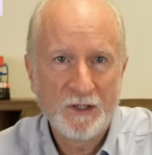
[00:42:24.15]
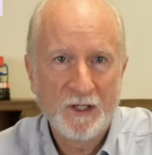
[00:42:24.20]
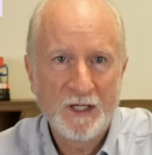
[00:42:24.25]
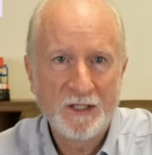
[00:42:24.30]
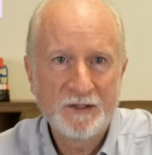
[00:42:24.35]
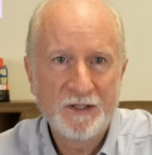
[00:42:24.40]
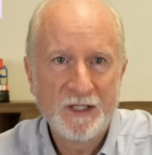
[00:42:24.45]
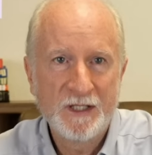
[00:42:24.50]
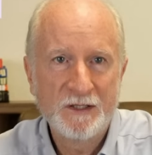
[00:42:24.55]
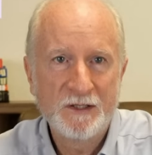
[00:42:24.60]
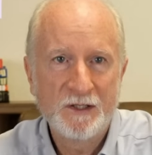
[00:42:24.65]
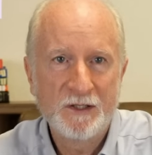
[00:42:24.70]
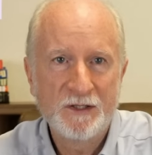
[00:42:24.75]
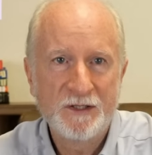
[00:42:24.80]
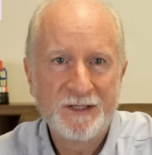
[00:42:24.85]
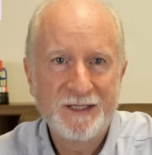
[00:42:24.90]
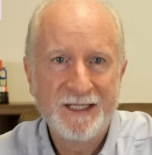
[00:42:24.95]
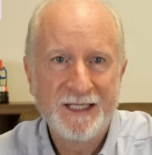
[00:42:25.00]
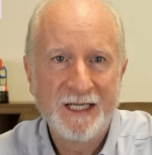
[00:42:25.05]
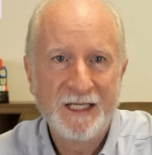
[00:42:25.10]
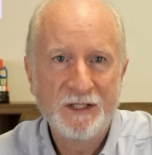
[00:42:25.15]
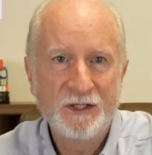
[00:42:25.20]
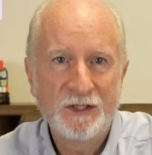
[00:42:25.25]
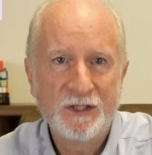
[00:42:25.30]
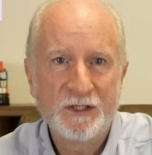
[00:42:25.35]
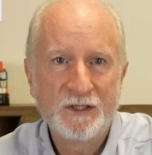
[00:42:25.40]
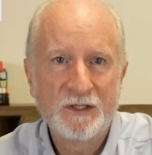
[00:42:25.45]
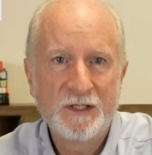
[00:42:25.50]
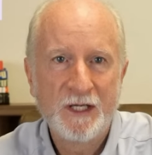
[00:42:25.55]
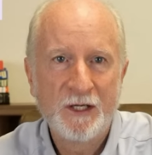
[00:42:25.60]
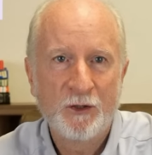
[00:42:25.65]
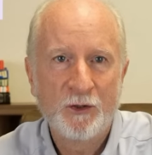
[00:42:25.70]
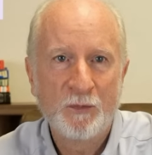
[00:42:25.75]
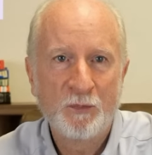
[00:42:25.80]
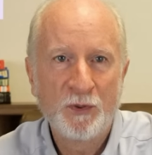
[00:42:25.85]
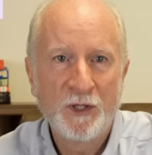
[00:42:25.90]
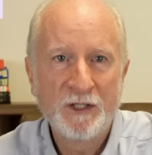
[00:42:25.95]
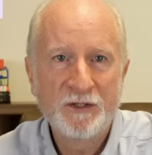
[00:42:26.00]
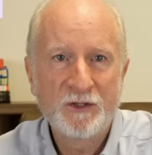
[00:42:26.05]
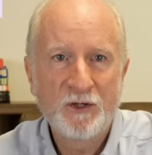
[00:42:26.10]
Los Angeles DA just held a
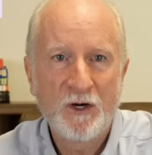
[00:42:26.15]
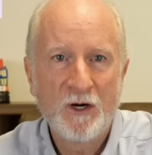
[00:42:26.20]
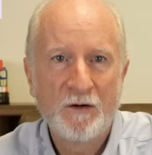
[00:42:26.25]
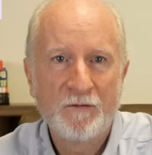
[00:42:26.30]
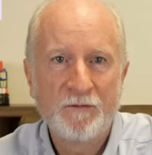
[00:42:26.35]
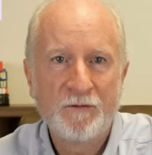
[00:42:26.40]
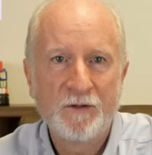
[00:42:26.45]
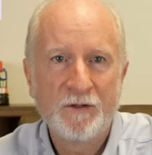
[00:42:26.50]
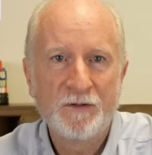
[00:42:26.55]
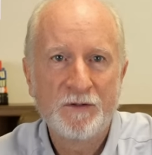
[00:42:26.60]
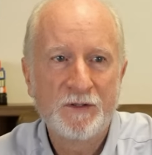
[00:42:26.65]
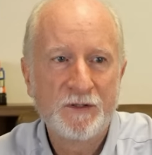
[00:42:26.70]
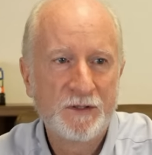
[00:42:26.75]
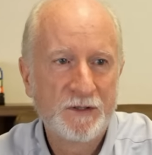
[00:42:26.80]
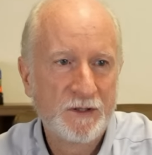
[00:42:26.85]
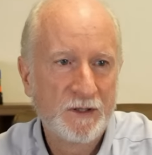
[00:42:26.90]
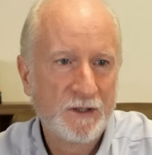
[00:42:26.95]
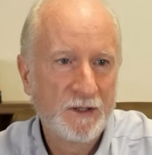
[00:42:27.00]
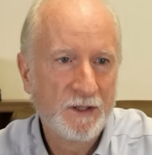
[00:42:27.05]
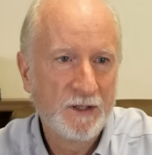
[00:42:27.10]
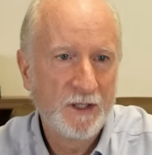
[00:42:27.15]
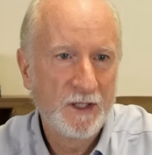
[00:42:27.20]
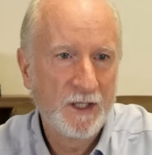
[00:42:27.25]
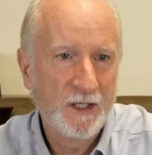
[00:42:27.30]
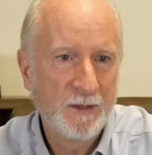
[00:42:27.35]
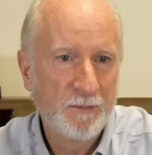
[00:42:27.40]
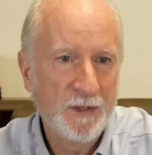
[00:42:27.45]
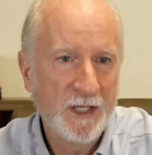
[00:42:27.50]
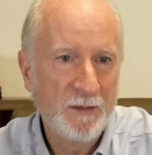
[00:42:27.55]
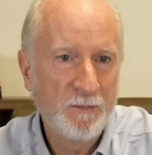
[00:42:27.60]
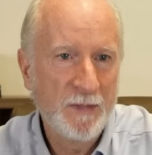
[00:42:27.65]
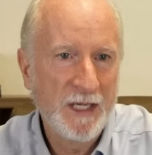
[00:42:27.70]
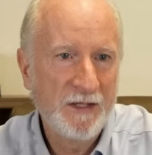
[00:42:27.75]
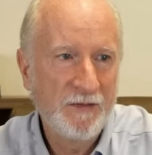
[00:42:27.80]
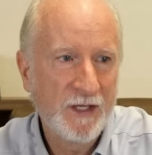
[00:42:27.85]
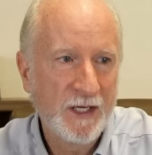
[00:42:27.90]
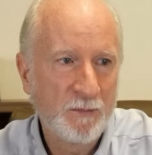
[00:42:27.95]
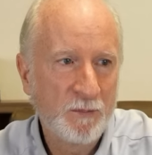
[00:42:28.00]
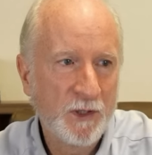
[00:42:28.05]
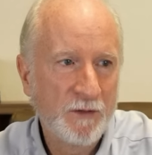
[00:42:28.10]
press conference and made
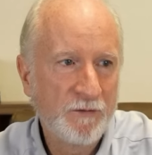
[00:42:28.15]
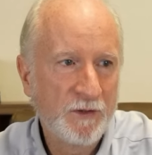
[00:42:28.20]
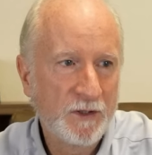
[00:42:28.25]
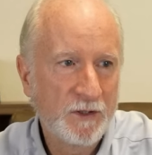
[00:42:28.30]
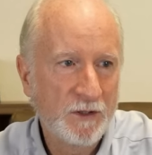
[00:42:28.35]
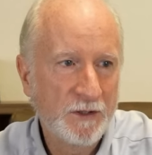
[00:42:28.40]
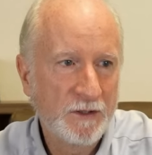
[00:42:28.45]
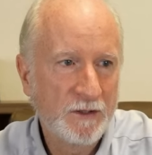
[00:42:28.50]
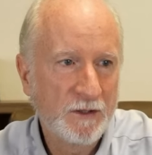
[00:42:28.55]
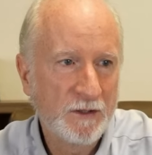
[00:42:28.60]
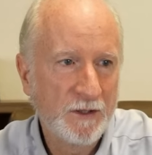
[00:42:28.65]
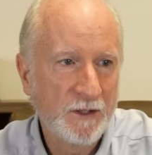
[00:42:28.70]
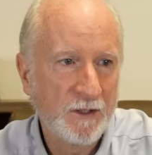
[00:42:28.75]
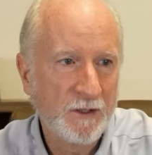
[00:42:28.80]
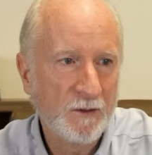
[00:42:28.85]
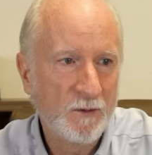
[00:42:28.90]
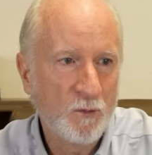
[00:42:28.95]
that perfectly clear.